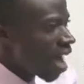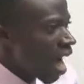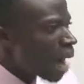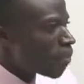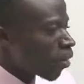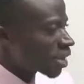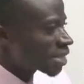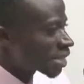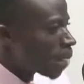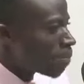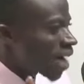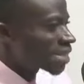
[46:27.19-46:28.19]
Our
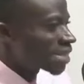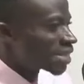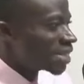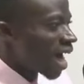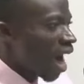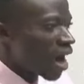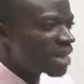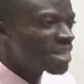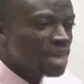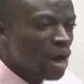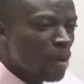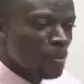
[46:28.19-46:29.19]
political parties now,
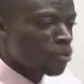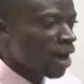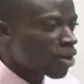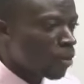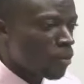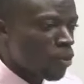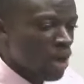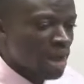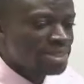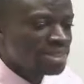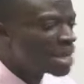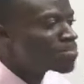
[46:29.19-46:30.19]
say Omukra no more
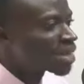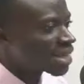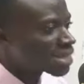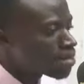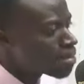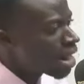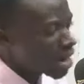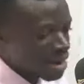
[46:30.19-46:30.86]
Ejinum Kasama